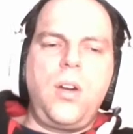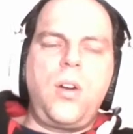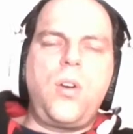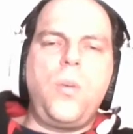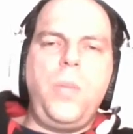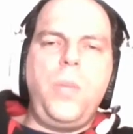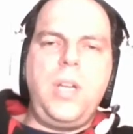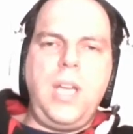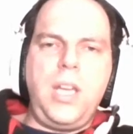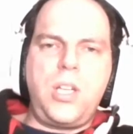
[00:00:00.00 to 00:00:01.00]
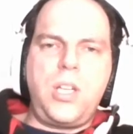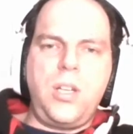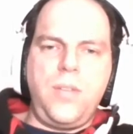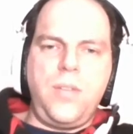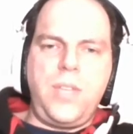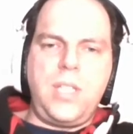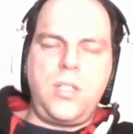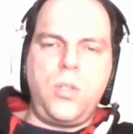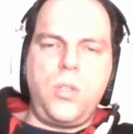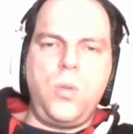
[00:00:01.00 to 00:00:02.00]
combination of these
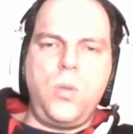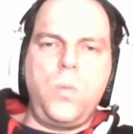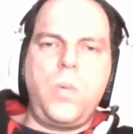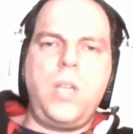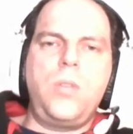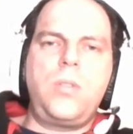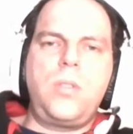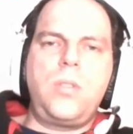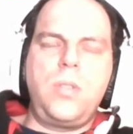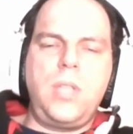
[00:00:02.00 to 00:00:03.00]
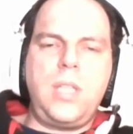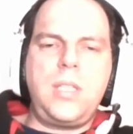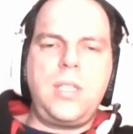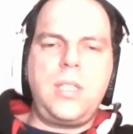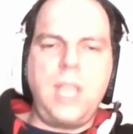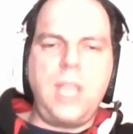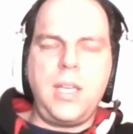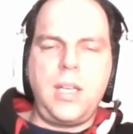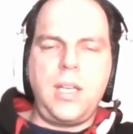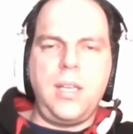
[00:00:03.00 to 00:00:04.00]
two where you they
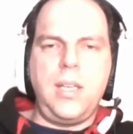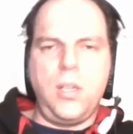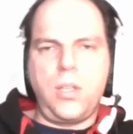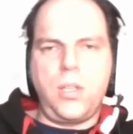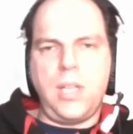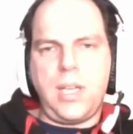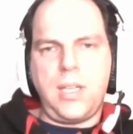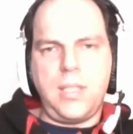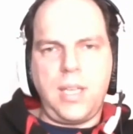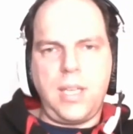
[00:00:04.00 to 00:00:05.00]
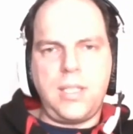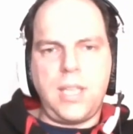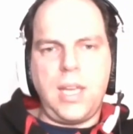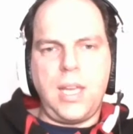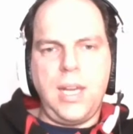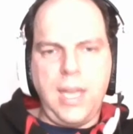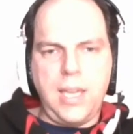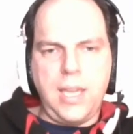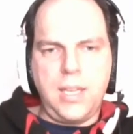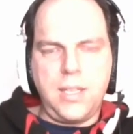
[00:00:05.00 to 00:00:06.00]
technically look like a data
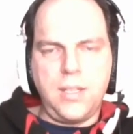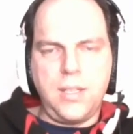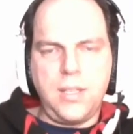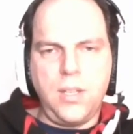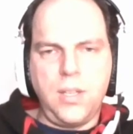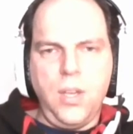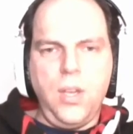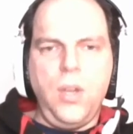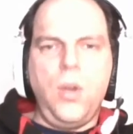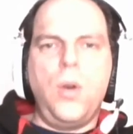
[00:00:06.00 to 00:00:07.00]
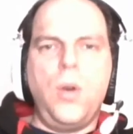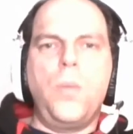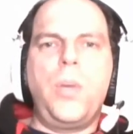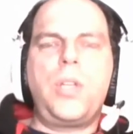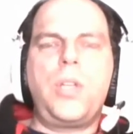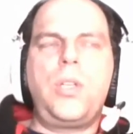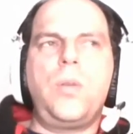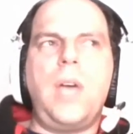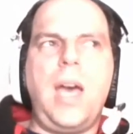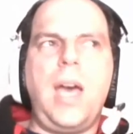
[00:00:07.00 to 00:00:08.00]
lake, but you
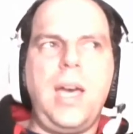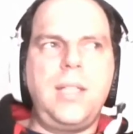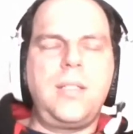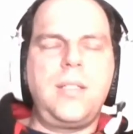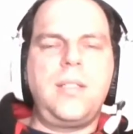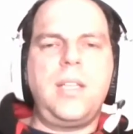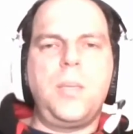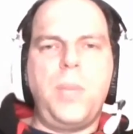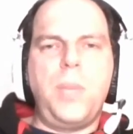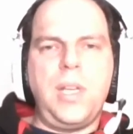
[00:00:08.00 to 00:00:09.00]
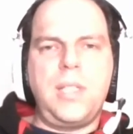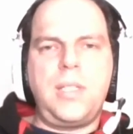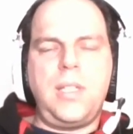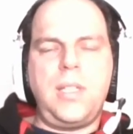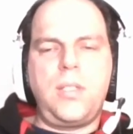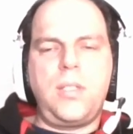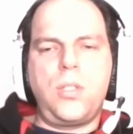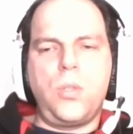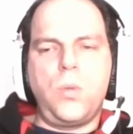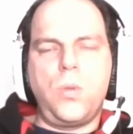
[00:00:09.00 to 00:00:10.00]
add the ability
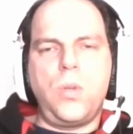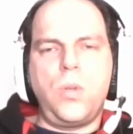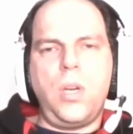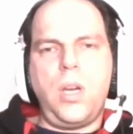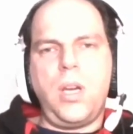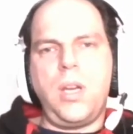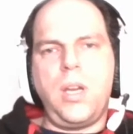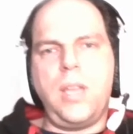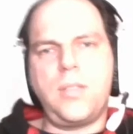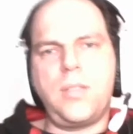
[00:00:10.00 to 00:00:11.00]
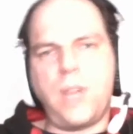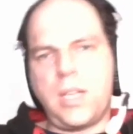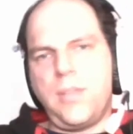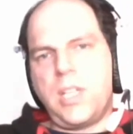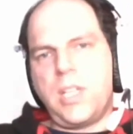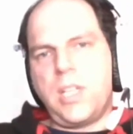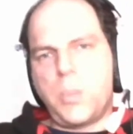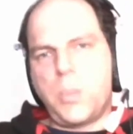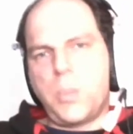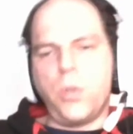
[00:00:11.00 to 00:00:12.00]
to uh, interactively
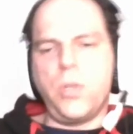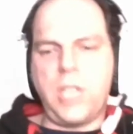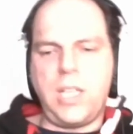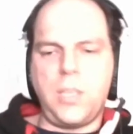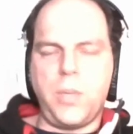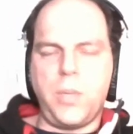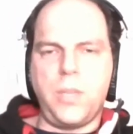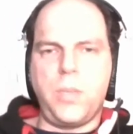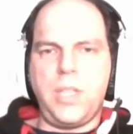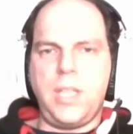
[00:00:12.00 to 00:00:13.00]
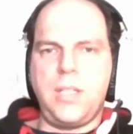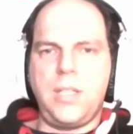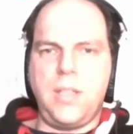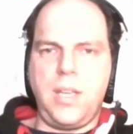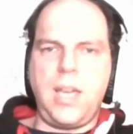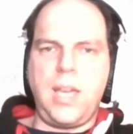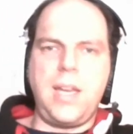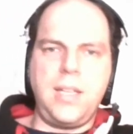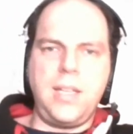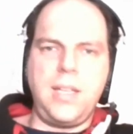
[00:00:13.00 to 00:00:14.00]
explore your data with, with and add
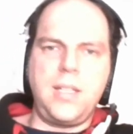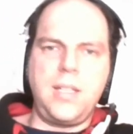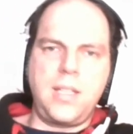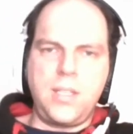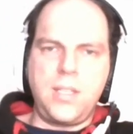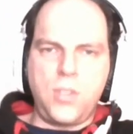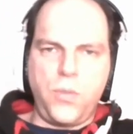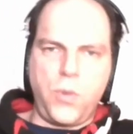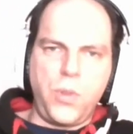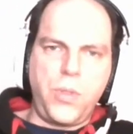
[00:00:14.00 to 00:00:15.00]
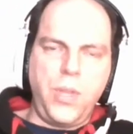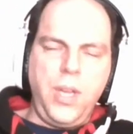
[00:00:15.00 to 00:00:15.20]
indexing and so forth